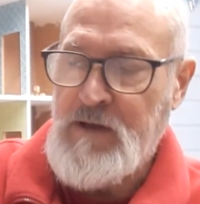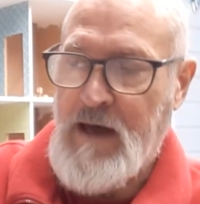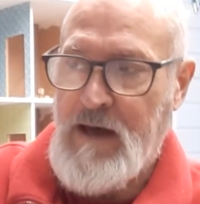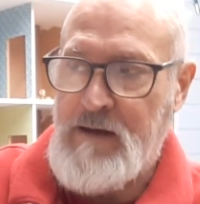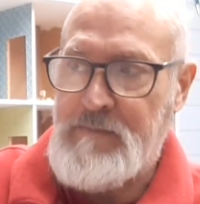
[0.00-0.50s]

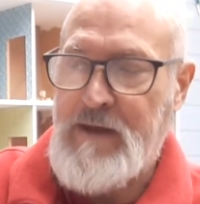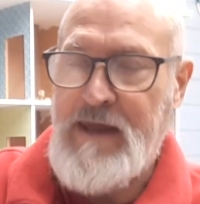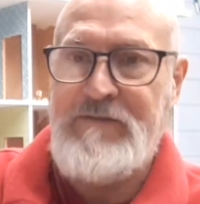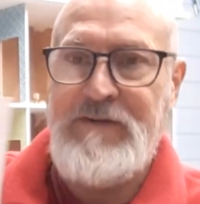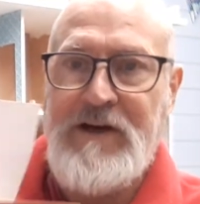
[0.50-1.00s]

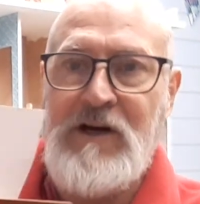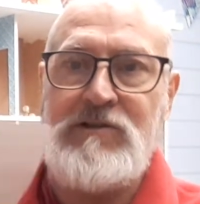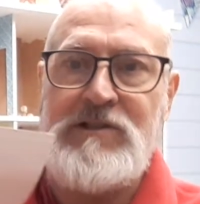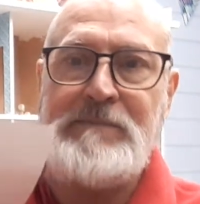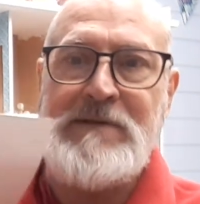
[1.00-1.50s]
If it
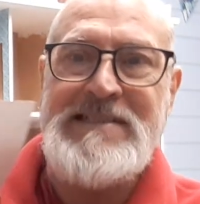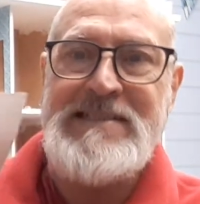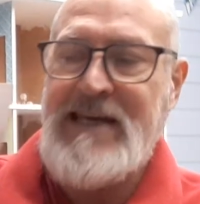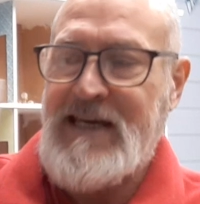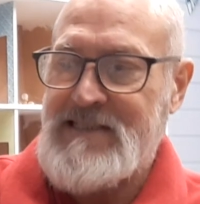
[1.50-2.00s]
curls up and
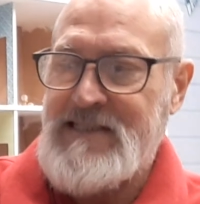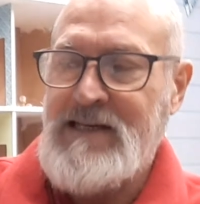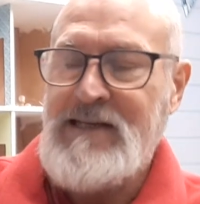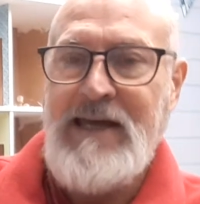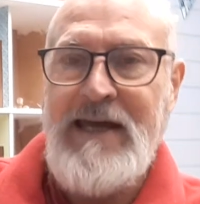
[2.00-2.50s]
sticks,
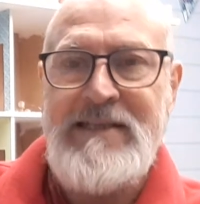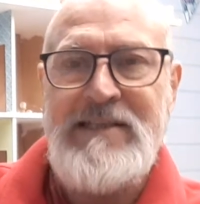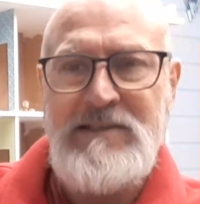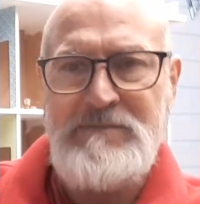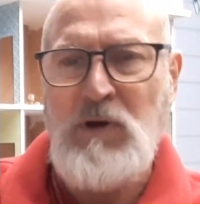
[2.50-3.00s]
it
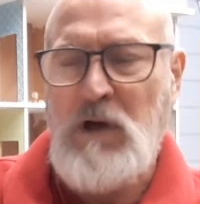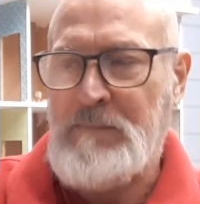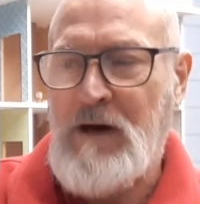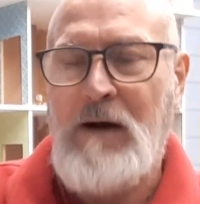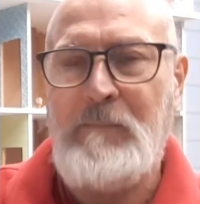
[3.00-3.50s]
does pull
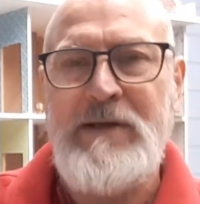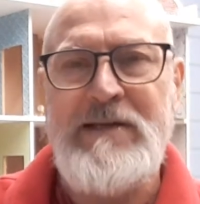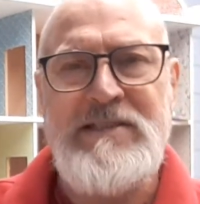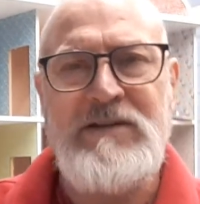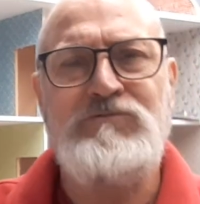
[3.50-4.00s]
apart, but
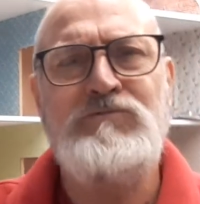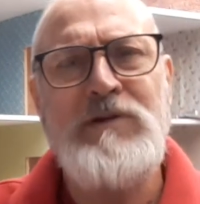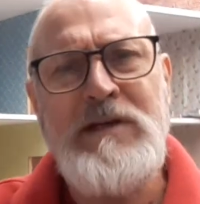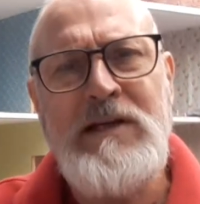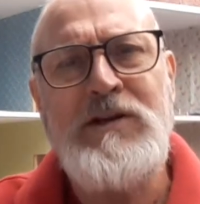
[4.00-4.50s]
it's a
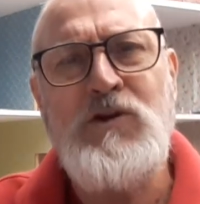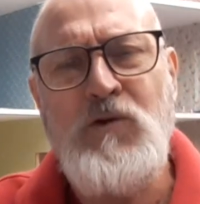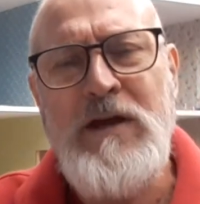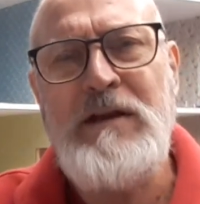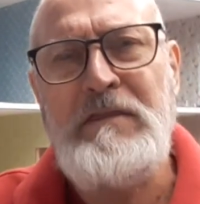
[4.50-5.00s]
real
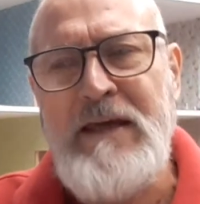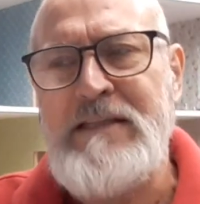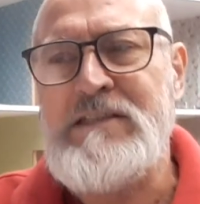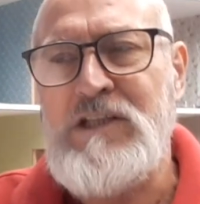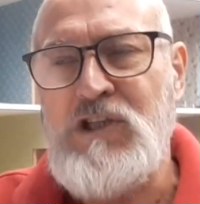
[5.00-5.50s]
annoying thing
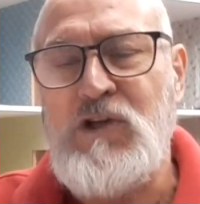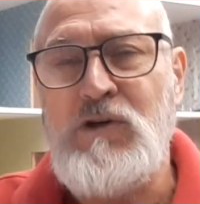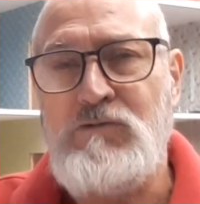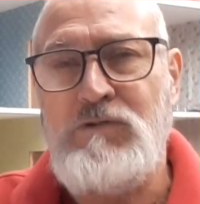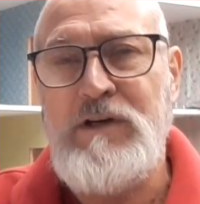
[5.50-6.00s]
to do,